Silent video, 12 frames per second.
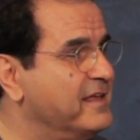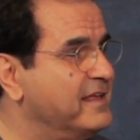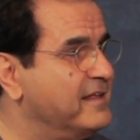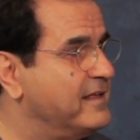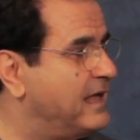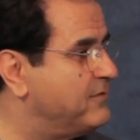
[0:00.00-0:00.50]

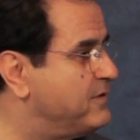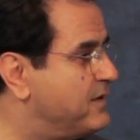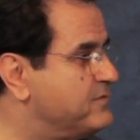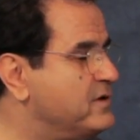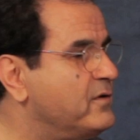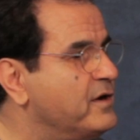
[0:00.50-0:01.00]
Yeah. And we
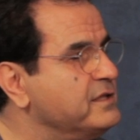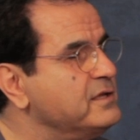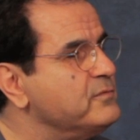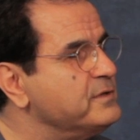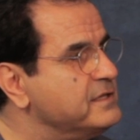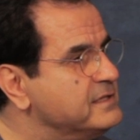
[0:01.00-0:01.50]
have no
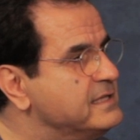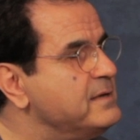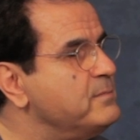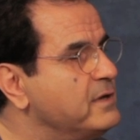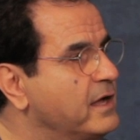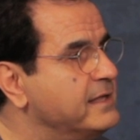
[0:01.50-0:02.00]
idea what a
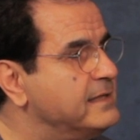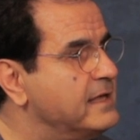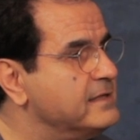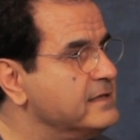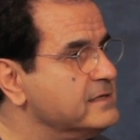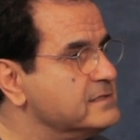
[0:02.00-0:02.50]
dim light
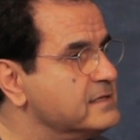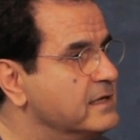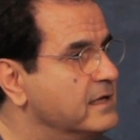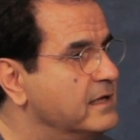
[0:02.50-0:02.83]
that is.